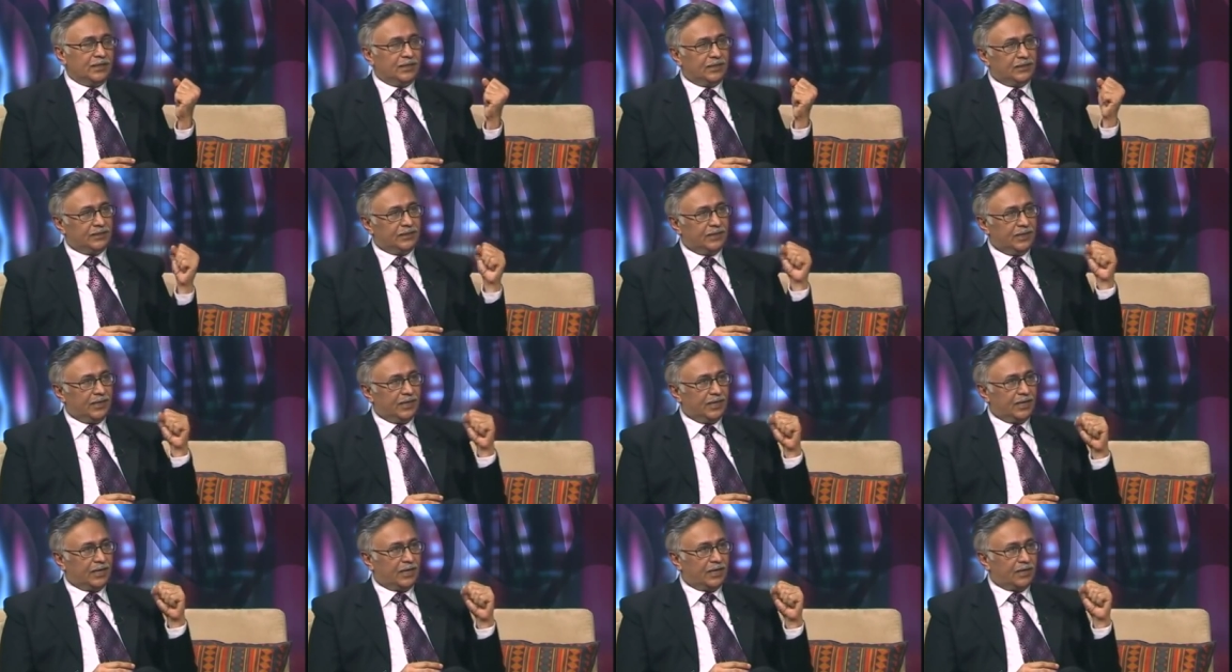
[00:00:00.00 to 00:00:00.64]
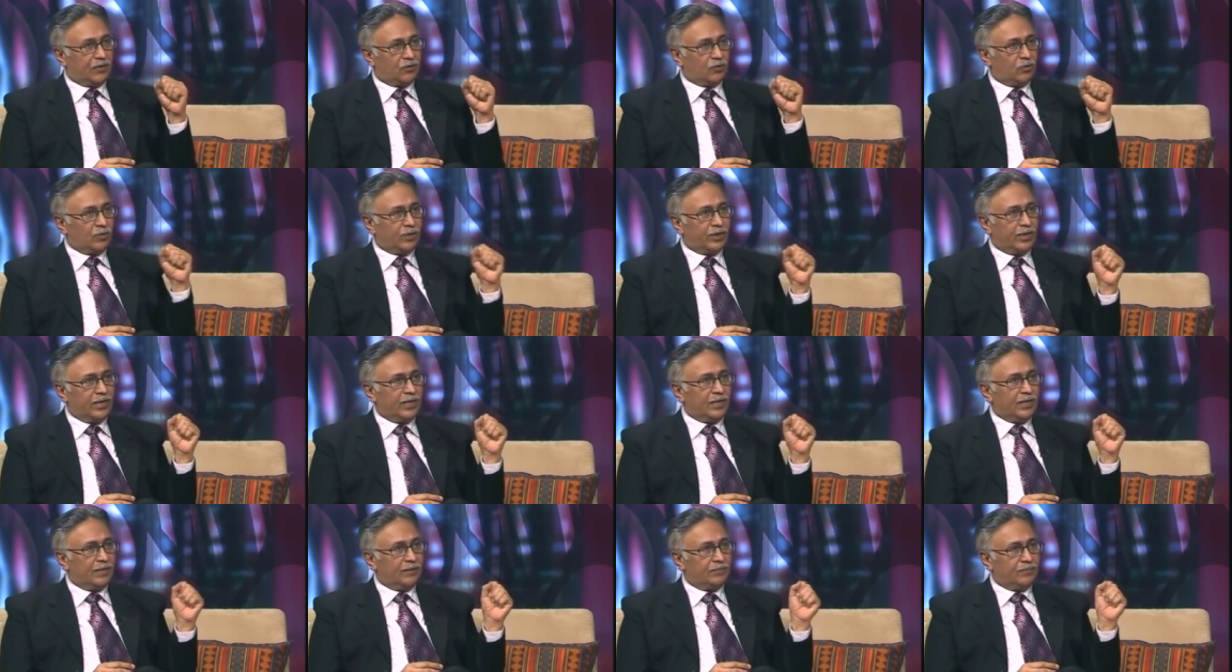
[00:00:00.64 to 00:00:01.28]
They are
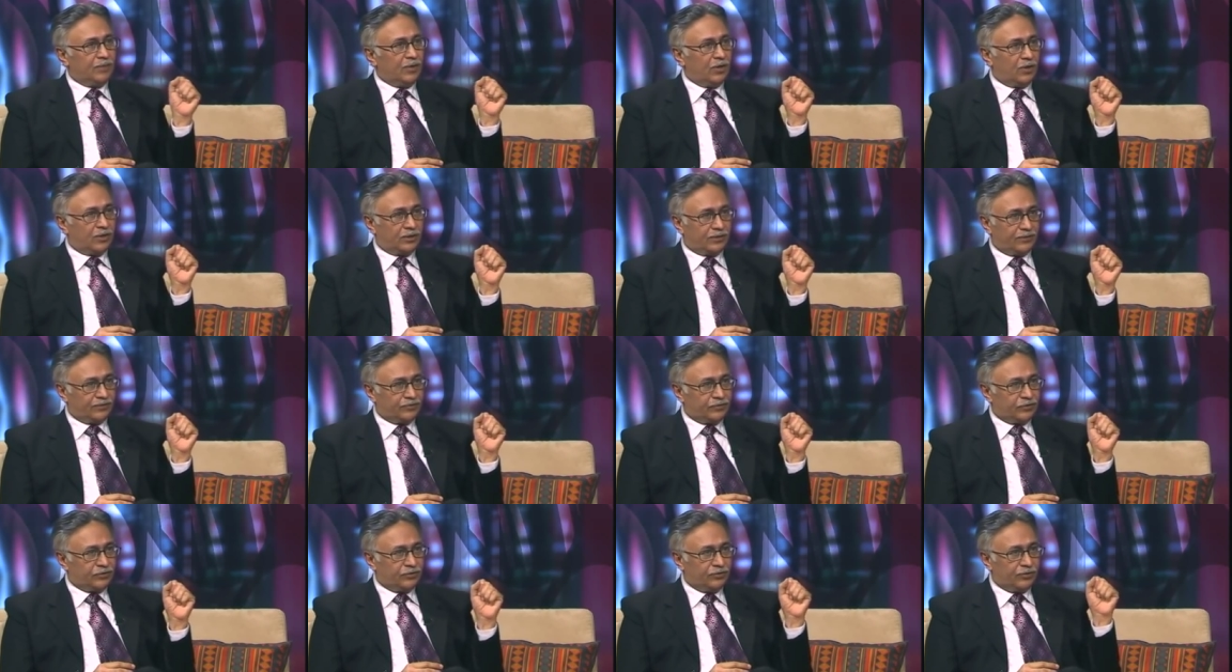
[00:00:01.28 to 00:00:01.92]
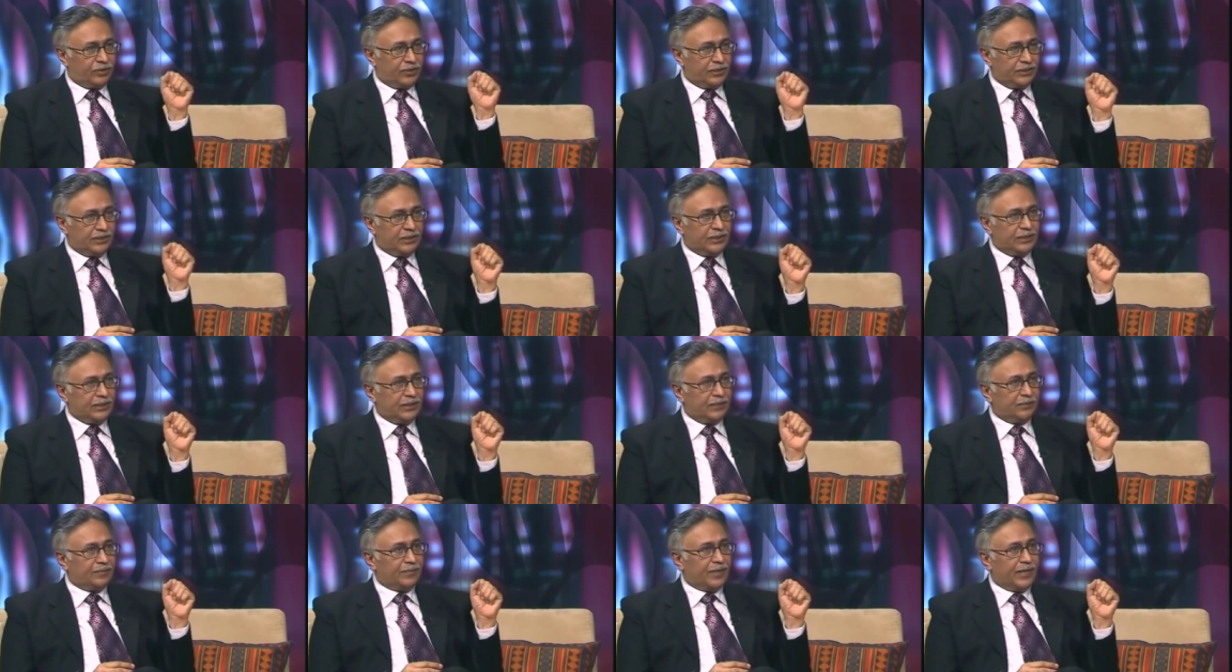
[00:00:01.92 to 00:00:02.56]
cooking up lot of stories in
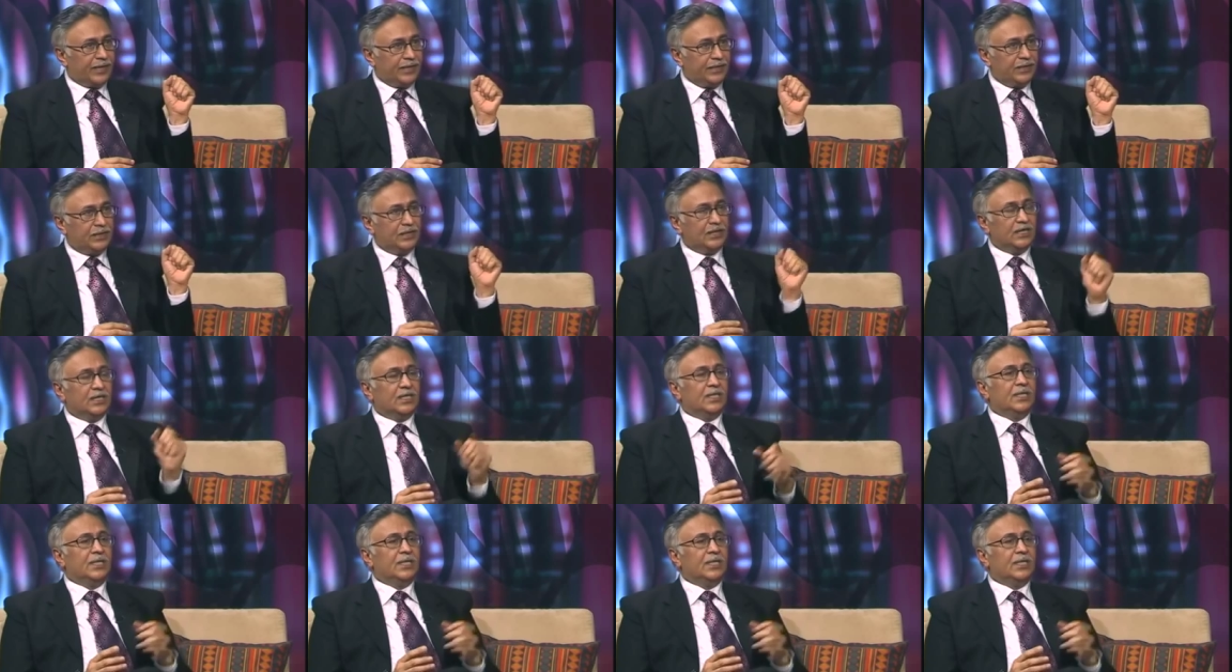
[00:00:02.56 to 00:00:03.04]
their mind,